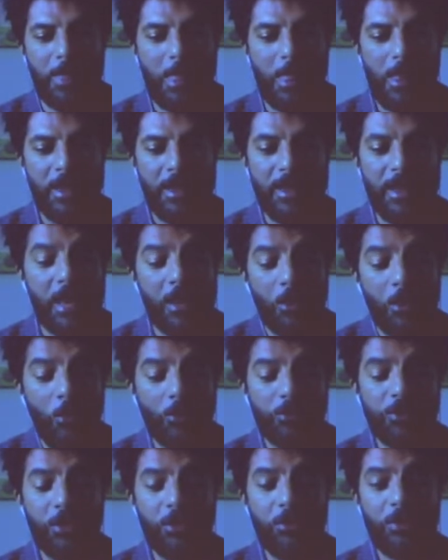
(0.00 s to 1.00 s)
Yeah, and
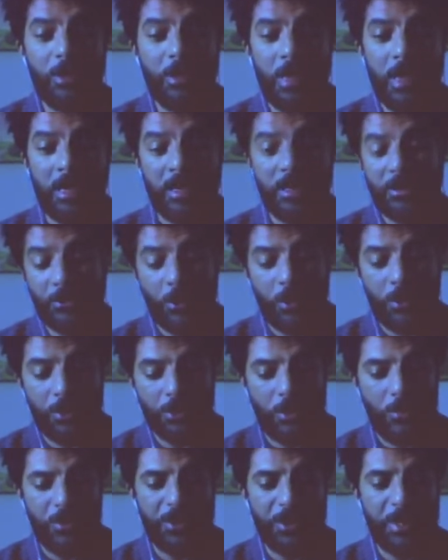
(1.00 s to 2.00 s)
also it's so
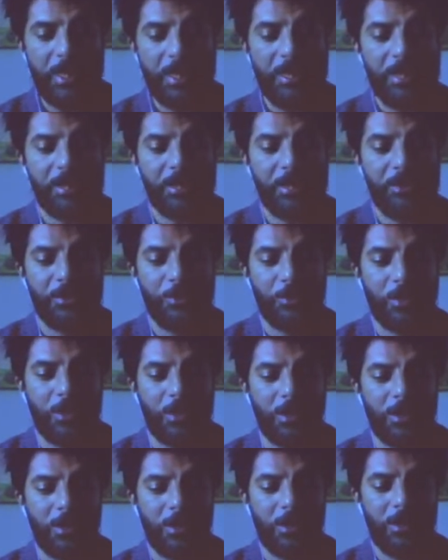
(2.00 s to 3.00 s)
much easier to
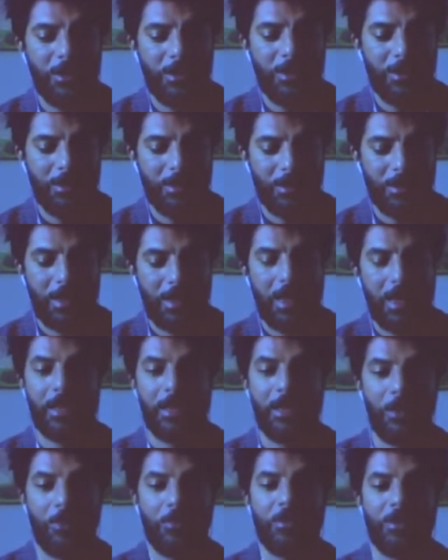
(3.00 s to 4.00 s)

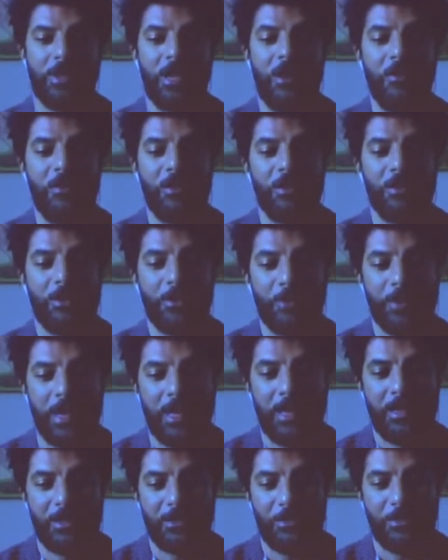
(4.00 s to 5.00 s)
delve into the realities
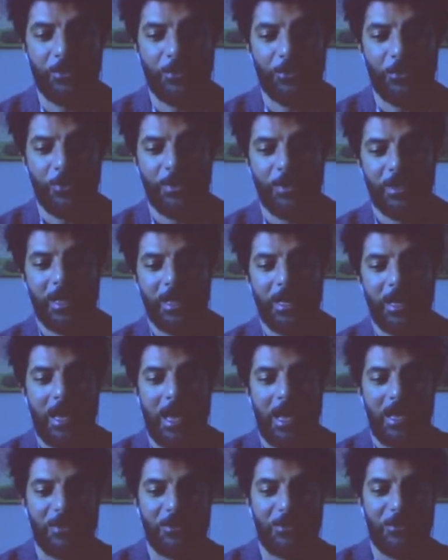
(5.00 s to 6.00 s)
of a story that
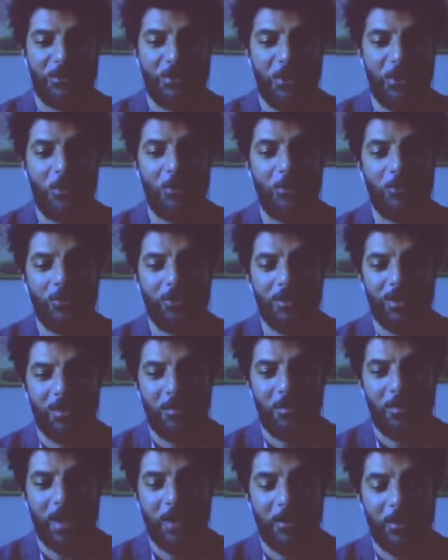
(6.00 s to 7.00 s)
has no
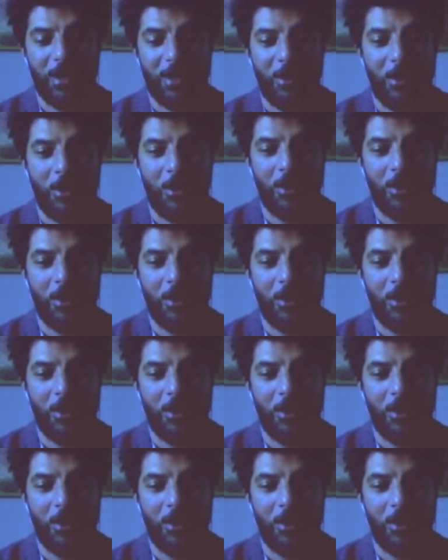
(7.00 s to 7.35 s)
bearing on